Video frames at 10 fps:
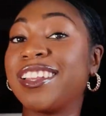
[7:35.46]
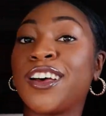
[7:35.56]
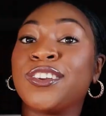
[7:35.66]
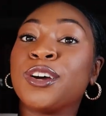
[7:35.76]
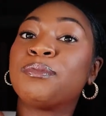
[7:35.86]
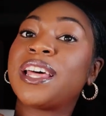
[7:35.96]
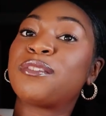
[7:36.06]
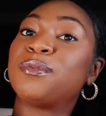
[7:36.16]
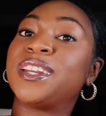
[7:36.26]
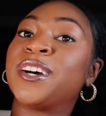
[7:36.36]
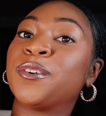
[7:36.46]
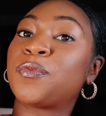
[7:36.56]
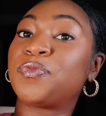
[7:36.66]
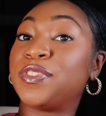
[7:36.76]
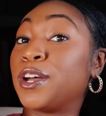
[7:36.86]
Oh, don't play, Rito.
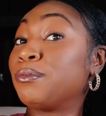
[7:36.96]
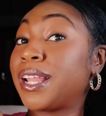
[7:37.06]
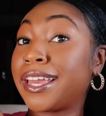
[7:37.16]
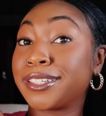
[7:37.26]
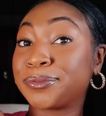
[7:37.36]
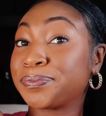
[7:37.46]
Don't play.